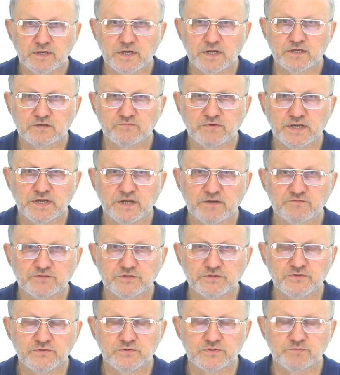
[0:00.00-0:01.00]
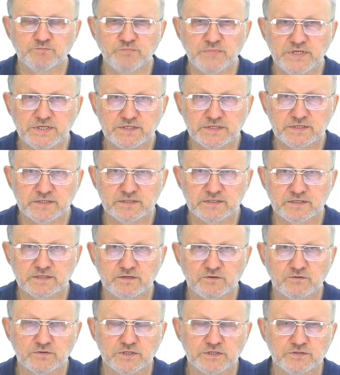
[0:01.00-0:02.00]
And we have to use meters
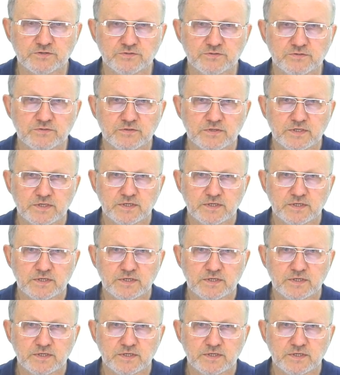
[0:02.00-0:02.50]
in order to